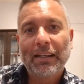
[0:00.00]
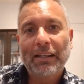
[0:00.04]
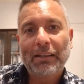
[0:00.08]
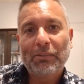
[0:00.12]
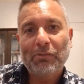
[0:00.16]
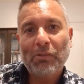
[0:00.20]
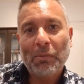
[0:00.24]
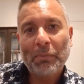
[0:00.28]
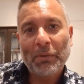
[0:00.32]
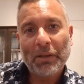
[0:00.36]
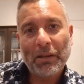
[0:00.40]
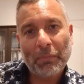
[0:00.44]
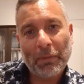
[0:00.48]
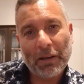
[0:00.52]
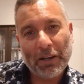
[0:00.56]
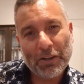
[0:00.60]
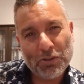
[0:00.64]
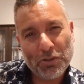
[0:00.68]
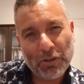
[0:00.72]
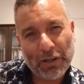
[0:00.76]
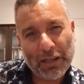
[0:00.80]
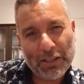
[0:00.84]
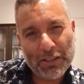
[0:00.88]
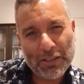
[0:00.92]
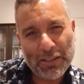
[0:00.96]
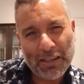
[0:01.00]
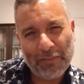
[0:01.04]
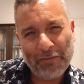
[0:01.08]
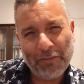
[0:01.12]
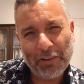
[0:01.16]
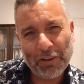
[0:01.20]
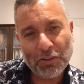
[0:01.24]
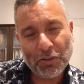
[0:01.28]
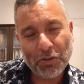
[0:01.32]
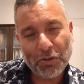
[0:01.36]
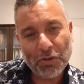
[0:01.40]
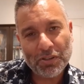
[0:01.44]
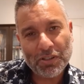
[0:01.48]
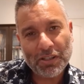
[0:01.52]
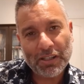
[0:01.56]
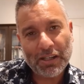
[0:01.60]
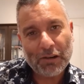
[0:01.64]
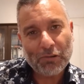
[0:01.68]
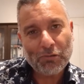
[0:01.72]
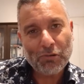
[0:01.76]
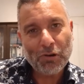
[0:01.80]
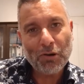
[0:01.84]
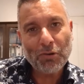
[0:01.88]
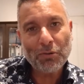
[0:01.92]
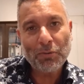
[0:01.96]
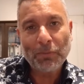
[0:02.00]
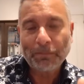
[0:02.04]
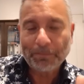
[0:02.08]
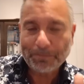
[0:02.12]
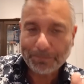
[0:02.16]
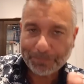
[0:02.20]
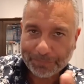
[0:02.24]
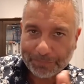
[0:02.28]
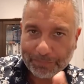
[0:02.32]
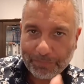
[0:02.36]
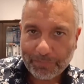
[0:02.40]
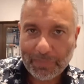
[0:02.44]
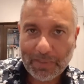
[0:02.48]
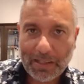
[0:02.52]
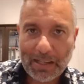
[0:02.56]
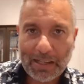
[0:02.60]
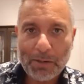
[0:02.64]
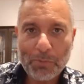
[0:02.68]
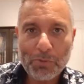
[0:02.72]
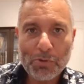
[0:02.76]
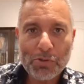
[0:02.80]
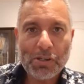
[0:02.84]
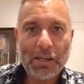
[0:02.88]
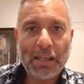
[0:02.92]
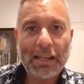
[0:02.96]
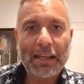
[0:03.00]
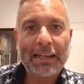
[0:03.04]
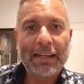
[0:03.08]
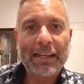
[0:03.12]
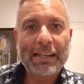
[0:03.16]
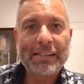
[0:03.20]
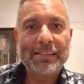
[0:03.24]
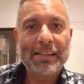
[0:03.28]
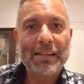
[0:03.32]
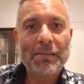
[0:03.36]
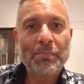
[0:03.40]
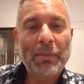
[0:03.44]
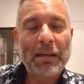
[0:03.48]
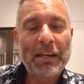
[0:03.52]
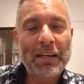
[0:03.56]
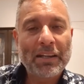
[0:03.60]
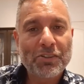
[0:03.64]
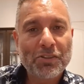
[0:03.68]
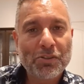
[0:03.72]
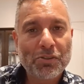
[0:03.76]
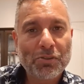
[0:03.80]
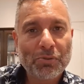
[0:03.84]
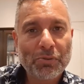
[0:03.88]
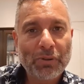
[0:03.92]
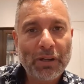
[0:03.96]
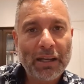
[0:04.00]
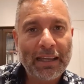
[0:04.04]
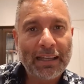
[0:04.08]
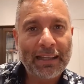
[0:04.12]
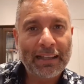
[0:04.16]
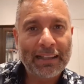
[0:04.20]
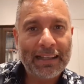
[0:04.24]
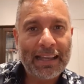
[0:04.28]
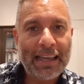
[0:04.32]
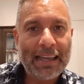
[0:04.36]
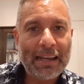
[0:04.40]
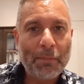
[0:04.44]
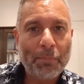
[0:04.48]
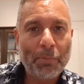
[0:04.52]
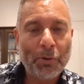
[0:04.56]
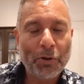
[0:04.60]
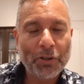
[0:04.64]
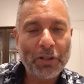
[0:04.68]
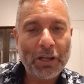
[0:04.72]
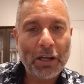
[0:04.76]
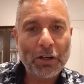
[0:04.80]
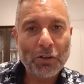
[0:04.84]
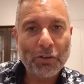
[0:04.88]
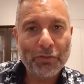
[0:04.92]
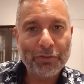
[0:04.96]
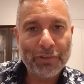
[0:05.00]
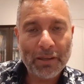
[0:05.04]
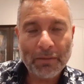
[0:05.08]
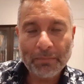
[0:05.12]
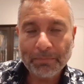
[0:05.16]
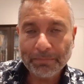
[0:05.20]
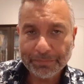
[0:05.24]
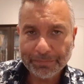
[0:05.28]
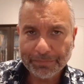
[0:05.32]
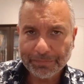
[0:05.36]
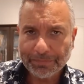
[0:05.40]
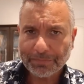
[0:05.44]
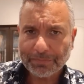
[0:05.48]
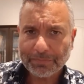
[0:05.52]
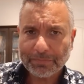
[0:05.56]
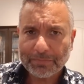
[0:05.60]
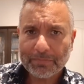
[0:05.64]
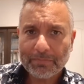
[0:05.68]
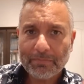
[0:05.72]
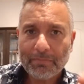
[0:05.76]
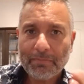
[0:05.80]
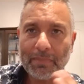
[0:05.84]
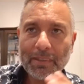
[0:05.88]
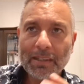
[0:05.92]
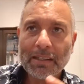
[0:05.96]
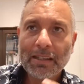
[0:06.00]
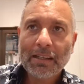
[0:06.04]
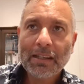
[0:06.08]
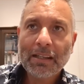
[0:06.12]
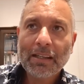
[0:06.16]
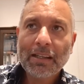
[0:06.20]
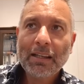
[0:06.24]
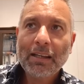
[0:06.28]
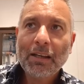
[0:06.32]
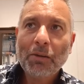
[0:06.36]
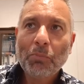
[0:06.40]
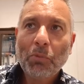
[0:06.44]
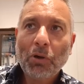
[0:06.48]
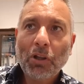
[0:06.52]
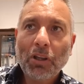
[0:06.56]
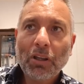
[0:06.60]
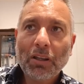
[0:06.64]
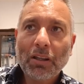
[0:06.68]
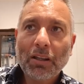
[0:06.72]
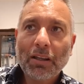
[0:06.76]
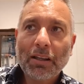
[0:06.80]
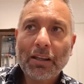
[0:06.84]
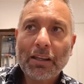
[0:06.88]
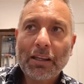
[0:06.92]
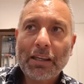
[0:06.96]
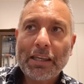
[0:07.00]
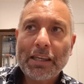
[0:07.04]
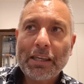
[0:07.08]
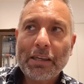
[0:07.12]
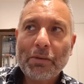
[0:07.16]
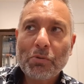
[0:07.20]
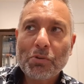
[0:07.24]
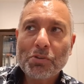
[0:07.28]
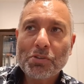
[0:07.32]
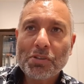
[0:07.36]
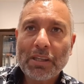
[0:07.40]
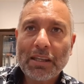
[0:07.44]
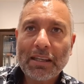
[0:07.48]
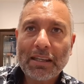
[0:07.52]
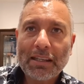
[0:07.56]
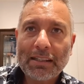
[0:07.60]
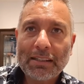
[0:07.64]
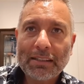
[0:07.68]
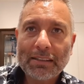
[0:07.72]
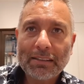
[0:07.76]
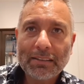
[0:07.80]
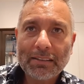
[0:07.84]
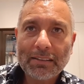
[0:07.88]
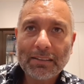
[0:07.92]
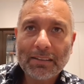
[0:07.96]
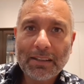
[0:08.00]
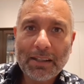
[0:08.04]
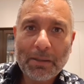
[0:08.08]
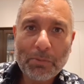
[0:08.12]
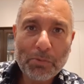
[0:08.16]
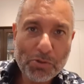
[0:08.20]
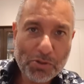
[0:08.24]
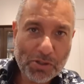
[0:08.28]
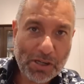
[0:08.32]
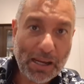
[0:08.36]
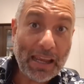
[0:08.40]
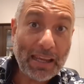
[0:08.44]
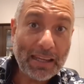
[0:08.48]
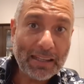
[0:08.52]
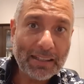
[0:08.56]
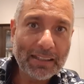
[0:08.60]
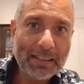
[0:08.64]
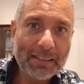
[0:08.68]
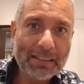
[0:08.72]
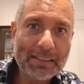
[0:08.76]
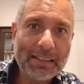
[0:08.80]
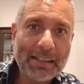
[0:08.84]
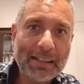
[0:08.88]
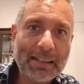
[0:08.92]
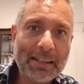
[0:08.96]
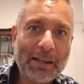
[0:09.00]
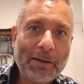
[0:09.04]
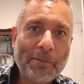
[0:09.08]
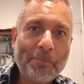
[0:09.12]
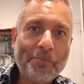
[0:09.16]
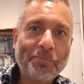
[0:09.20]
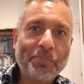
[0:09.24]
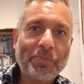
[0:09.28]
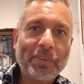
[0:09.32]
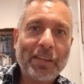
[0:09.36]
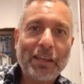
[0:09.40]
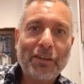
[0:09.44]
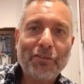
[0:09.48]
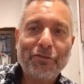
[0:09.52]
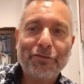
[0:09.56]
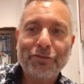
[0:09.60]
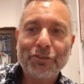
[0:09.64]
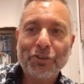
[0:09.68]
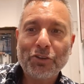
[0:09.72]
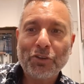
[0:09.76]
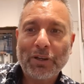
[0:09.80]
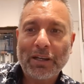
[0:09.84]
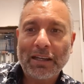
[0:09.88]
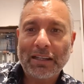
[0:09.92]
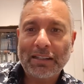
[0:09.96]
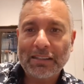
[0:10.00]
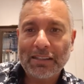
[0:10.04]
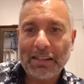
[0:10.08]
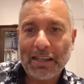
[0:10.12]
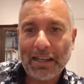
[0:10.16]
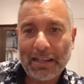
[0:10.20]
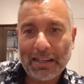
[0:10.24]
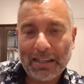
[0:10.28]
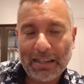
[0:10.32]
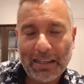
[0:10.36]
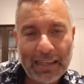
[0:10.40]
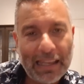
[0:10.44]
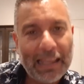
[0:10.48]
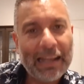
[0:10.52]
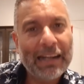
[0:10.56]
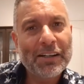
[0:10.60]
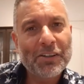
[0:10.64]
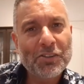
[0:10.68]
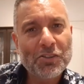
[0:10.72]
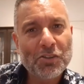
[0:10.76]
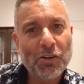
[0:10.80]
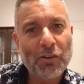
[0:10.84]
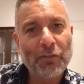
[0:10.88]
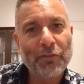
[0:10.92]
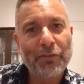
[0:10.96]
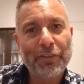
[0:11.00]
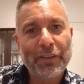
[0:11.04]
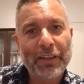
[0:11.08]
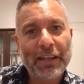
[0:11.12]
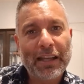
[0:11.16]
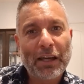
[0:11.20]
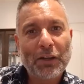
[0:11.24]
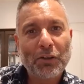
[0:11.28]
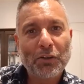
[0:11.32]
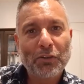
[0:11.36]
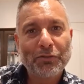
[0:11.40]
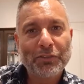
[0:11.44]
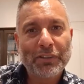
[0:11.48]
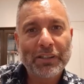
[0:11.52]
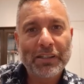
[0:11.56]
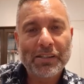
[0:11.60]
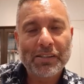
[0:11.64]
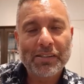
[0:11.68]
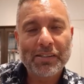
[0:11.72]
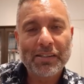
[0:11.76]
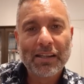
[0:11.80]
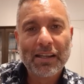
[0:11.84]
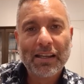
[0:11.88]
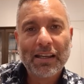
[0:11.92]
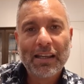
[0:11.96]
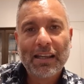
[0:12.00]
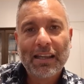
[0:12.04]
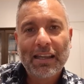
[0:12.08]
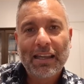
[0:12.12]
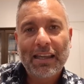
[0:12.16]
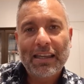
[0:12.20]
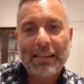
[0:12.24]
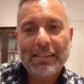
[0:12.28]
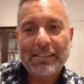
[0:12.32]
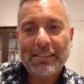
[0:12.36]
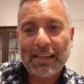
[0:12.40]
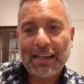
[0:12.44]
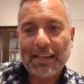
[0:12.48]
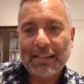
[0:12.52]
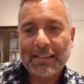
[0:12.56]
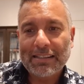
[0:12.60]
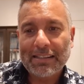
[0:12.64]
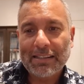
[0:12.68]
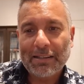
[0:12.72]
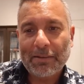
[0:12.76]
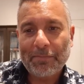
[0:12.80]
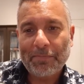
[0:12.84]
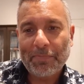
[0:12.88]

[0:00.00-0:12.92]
Real Madrid managed to get 10 victories in a row, and it was Leganés that managed to get a point out of them. Well, he was thinking, he was saying that if you can learn something out of this, is that